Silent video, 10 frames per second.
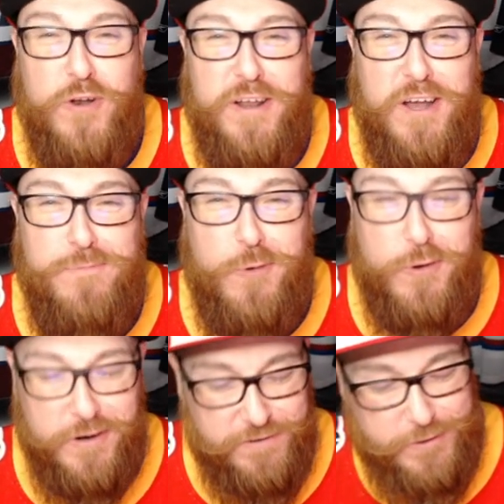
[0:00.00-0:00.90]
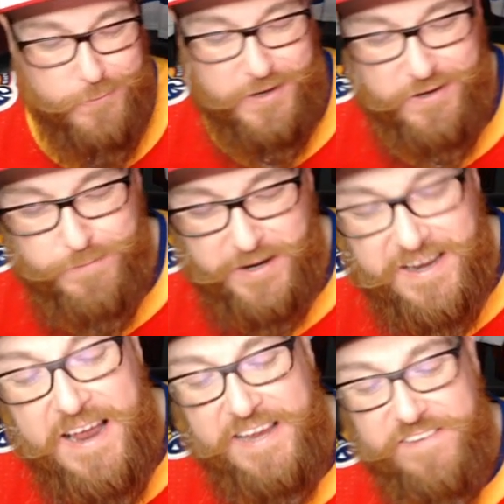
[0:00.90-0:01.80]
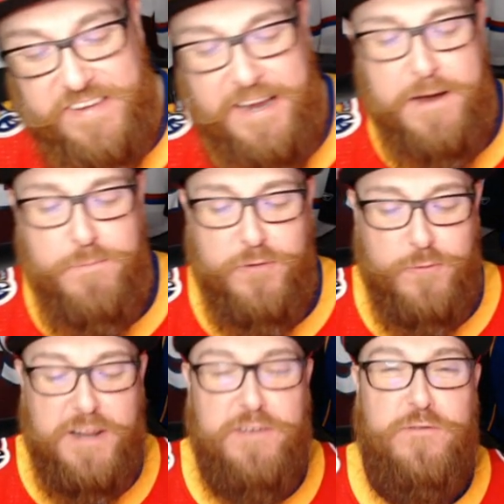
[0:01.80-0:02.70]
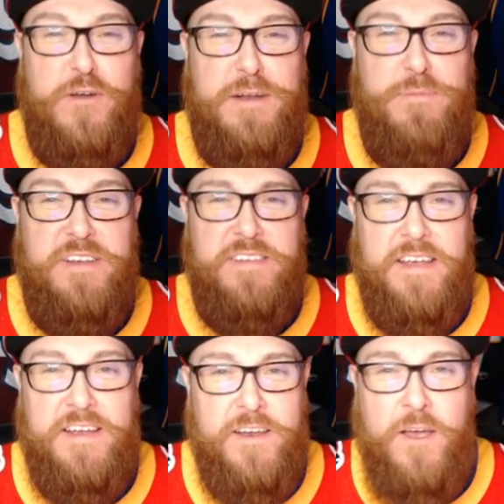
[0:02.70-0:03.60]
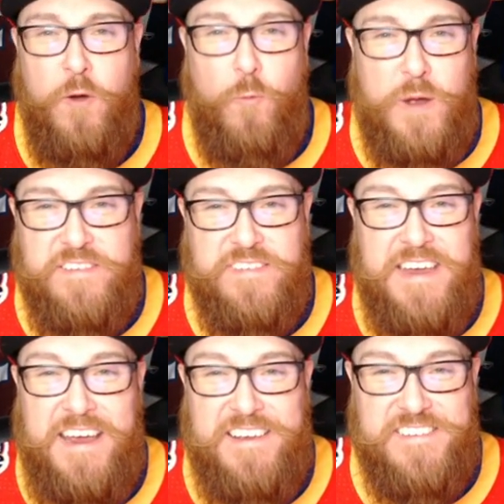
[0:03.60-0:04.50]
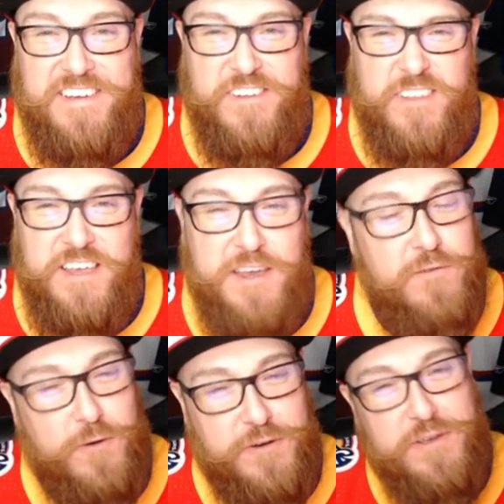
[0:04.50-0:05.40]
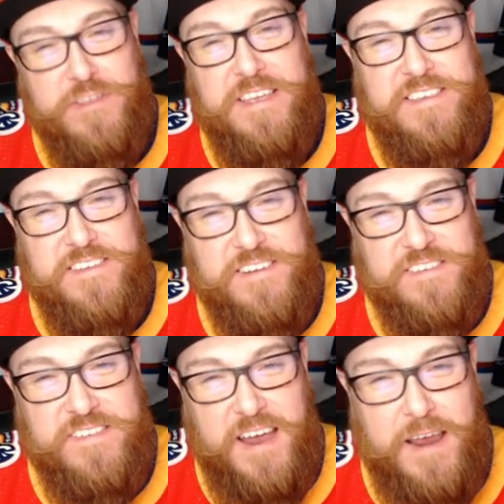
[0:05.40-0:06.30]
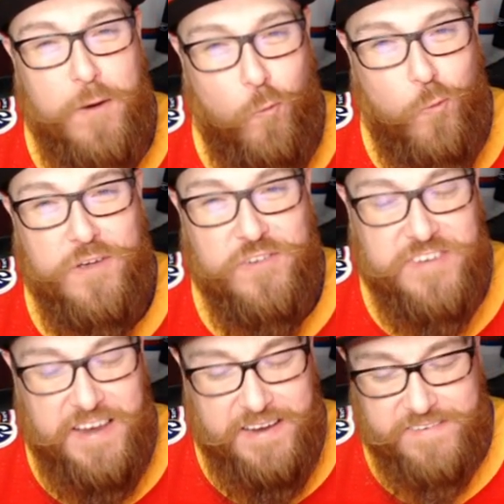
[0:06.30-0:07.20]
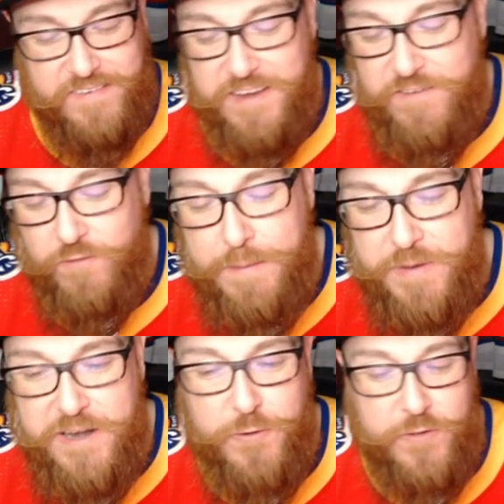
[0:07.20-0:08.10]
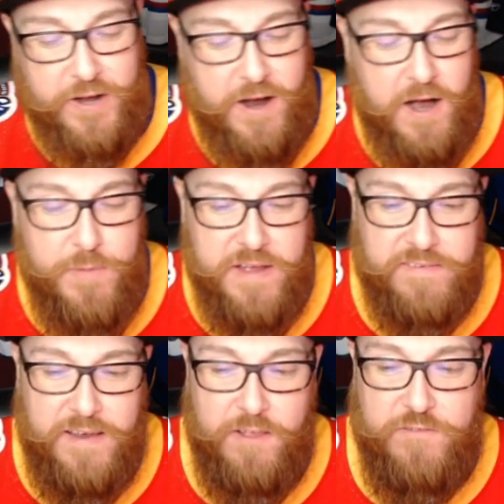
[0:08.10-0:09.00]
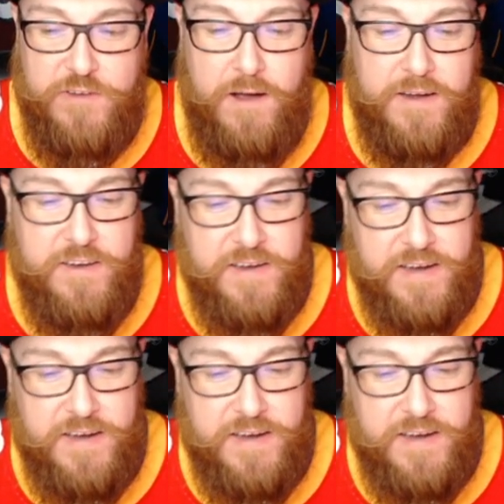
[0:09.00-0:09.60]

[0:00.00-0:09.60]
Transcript: and upward, if you will. But is Campbell ready for Edmonton? When's Toews going to leave? Or do you think he's going to stay? Will Toews leave? Let me know in the comments. I love talking to you